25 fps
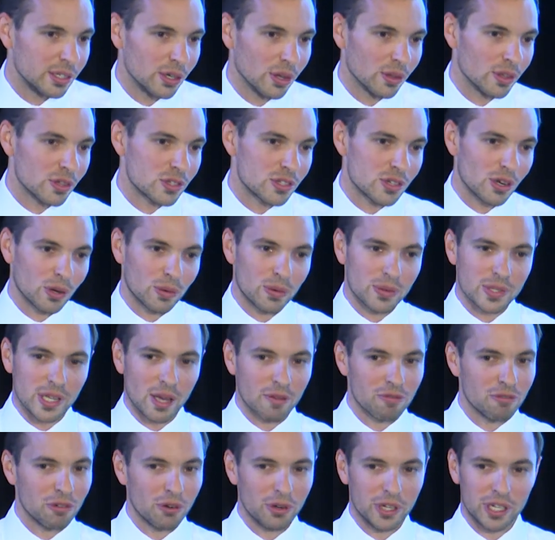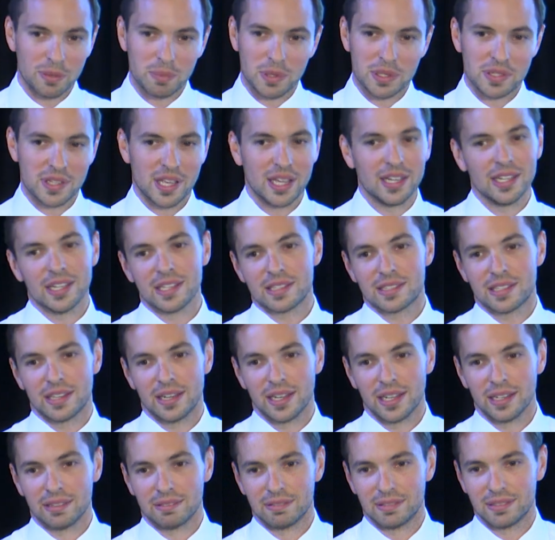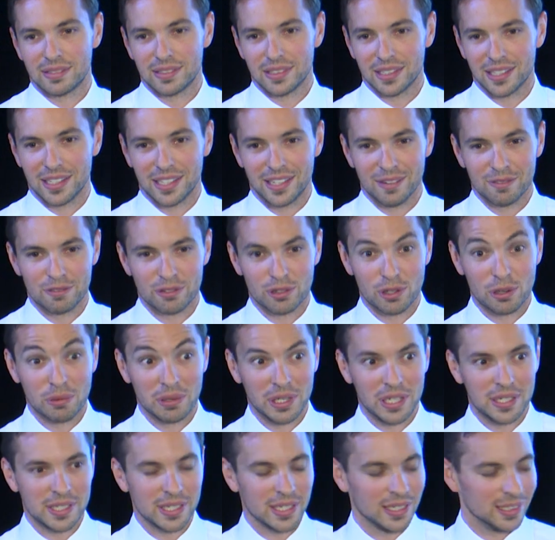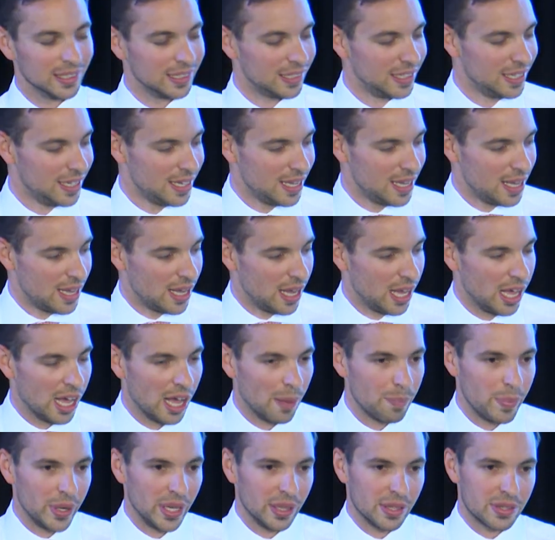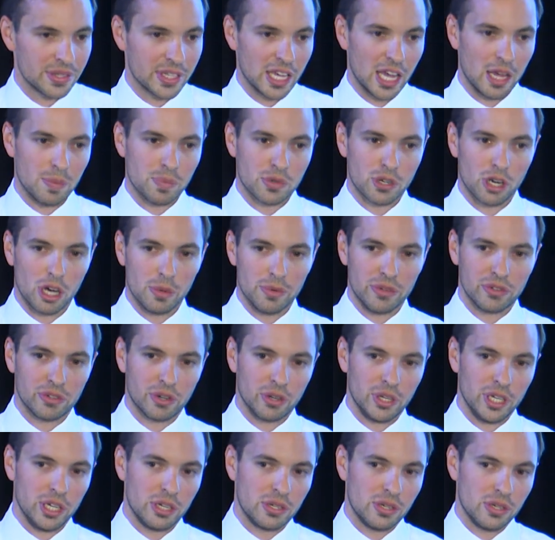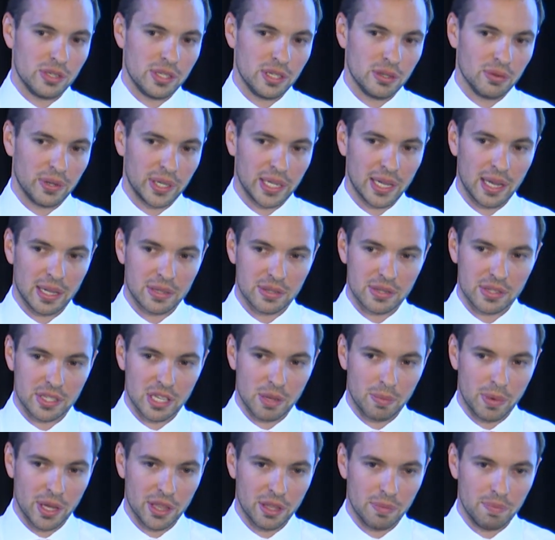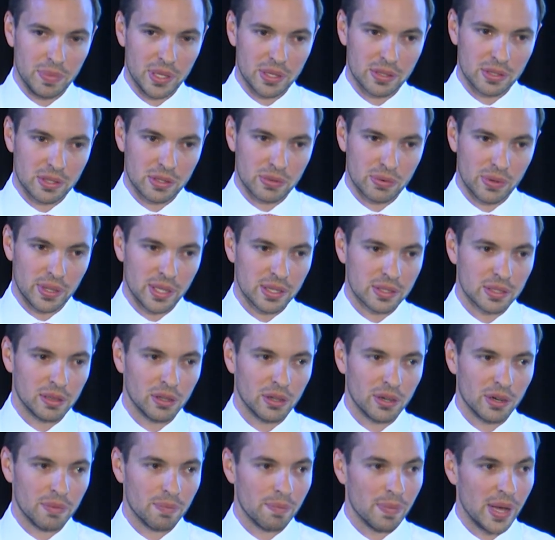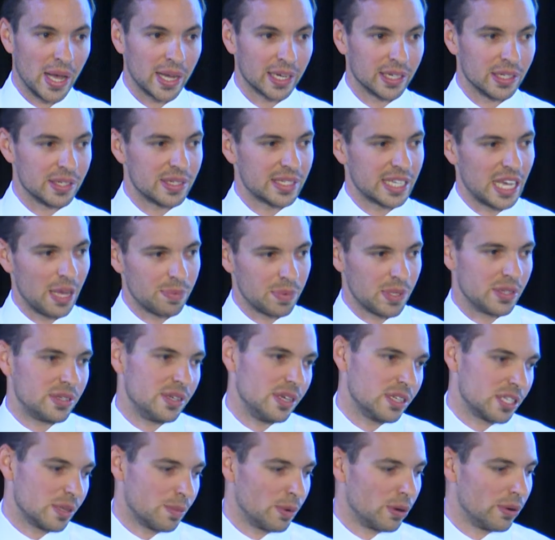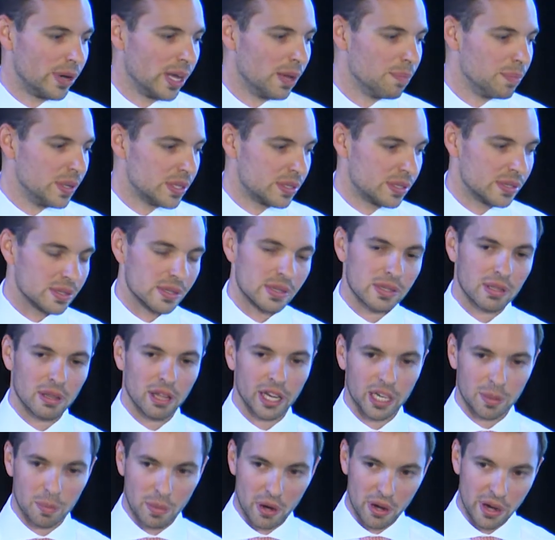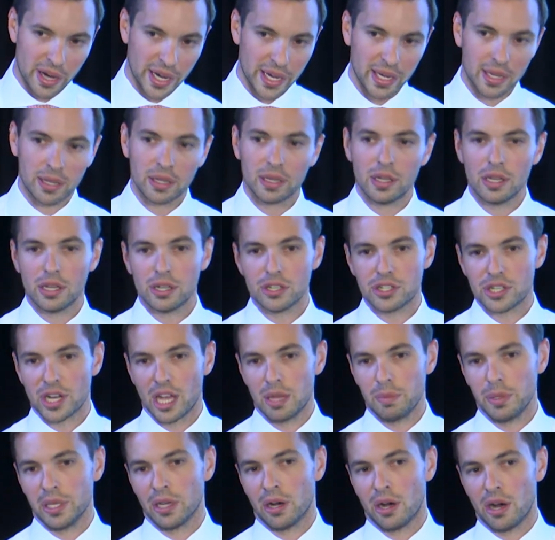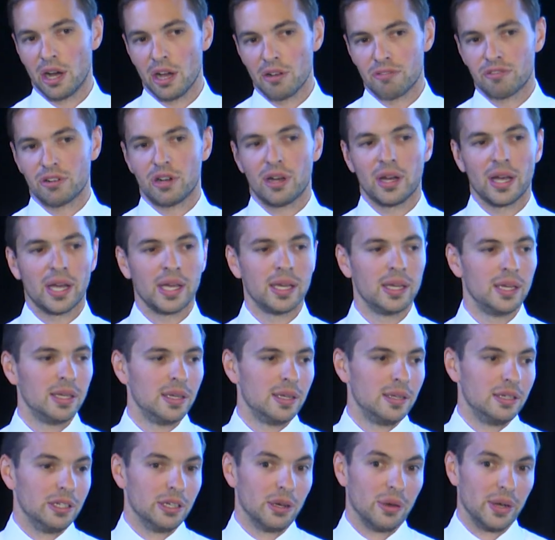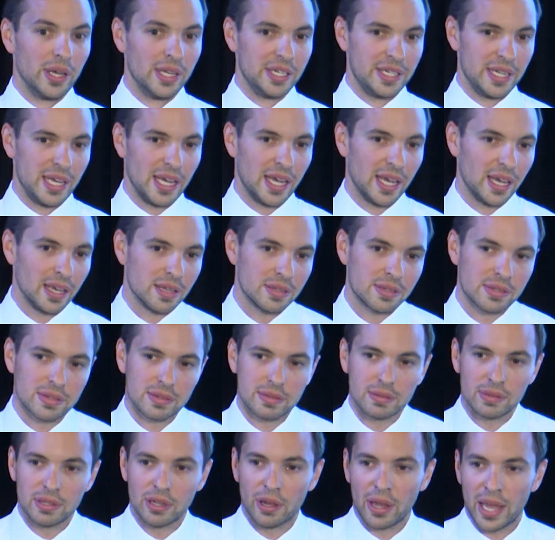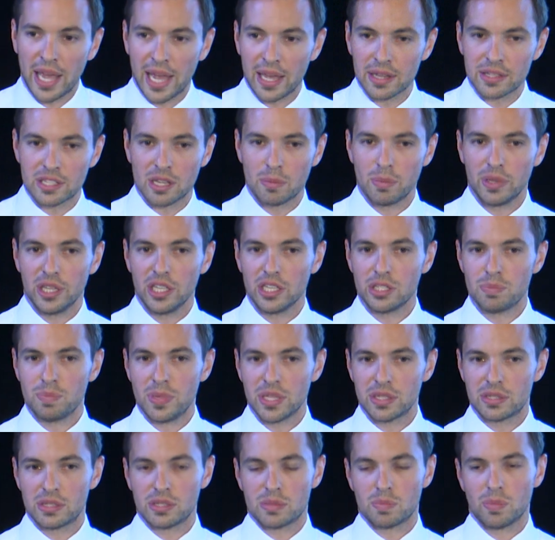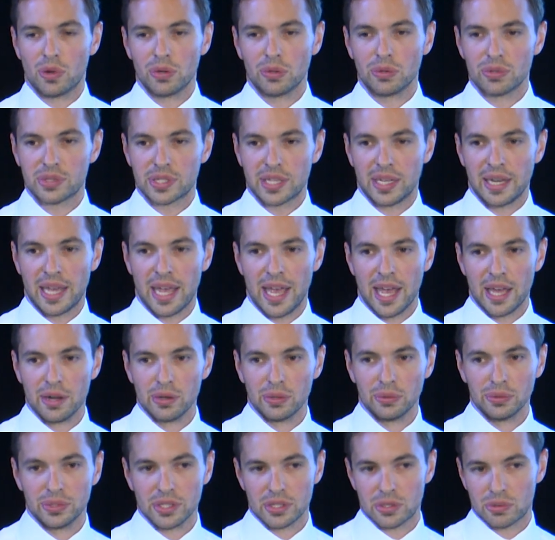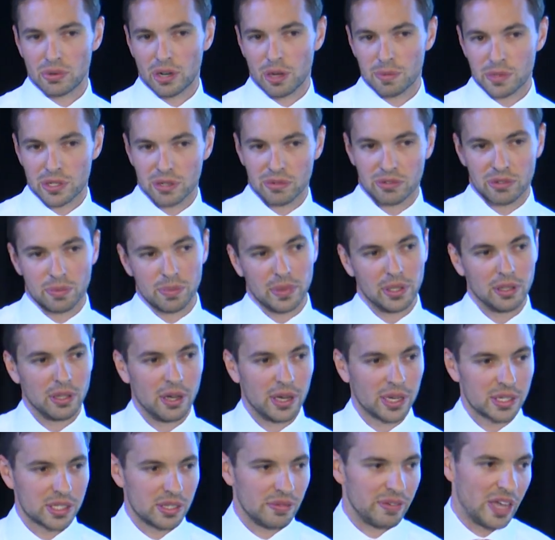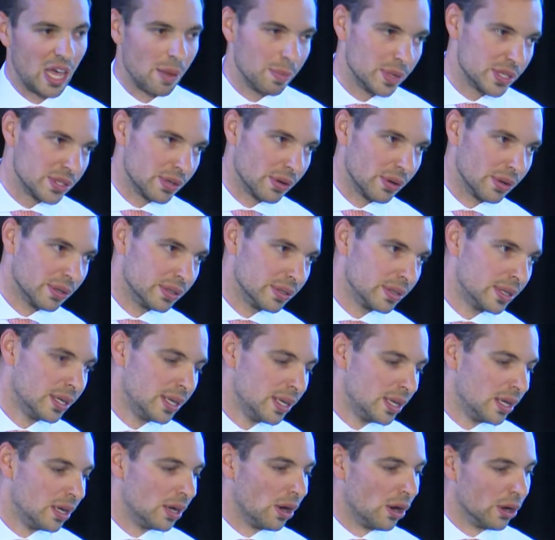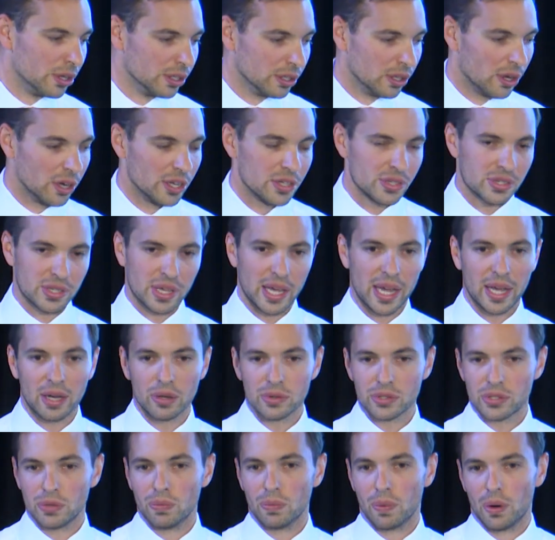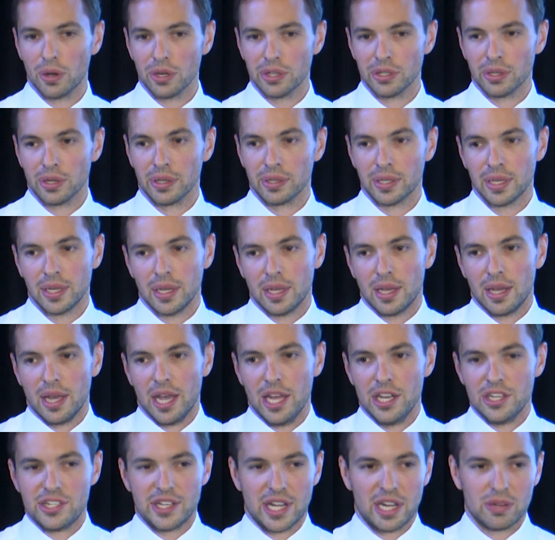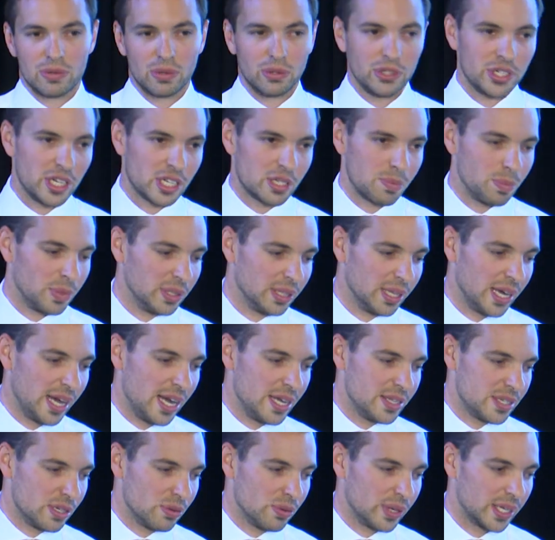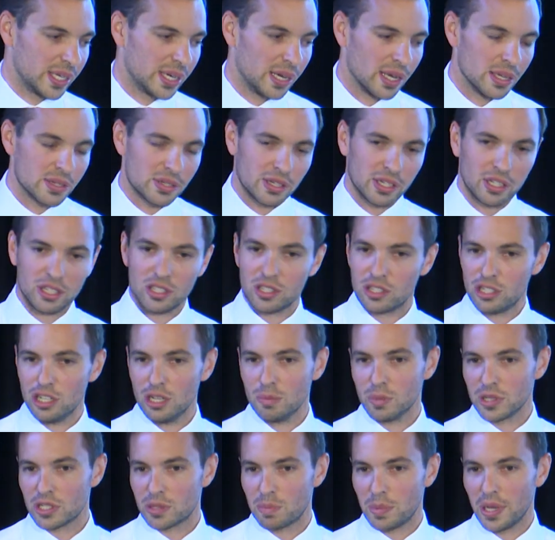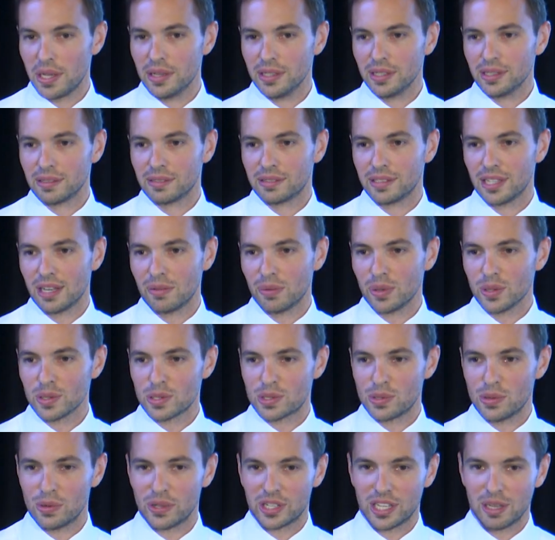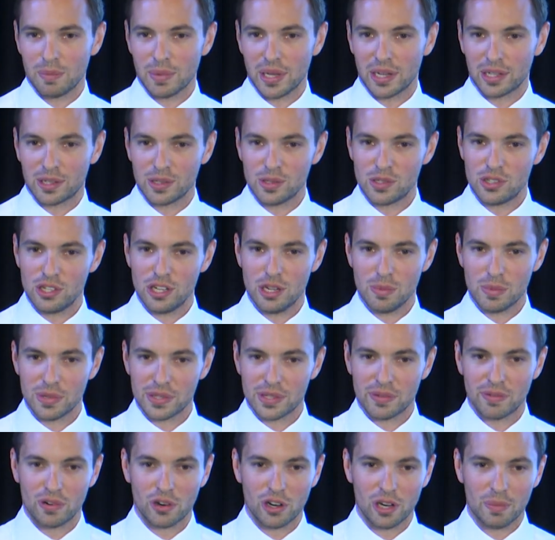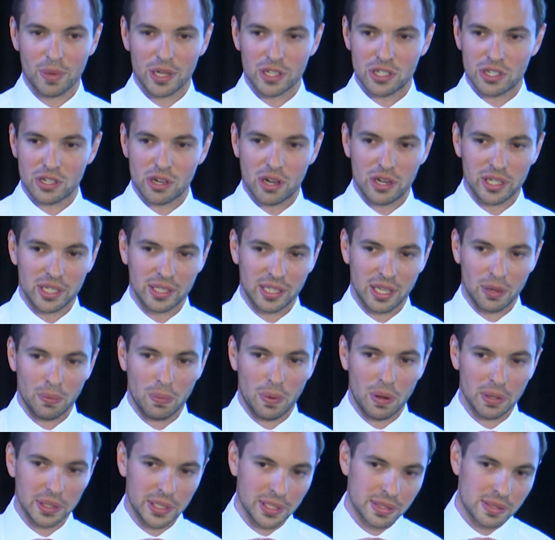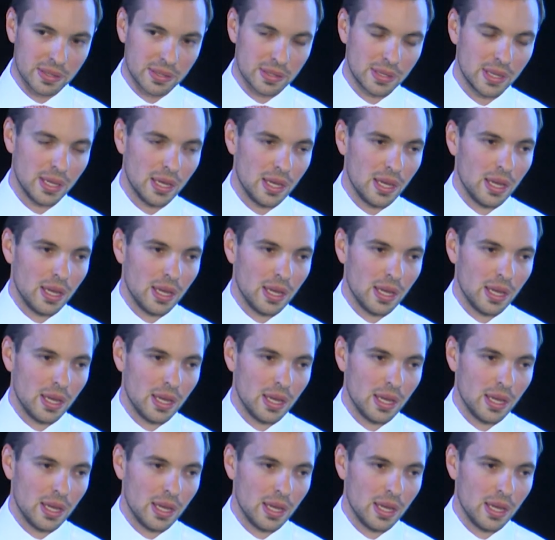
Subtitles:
The stock was up 40% yesterday for a retailer. But at the same time, you've got issues in regards to some other business where there's a lot of market scepticism around businesses like Myer, JB Hi-Fi, Adairs, how some of these business models can handle disruption from the likes of Amazon, online sales and whatnot. And general just malaise in regards to consumer spending. Everyone's talking about consumers are very much tightening their wallets.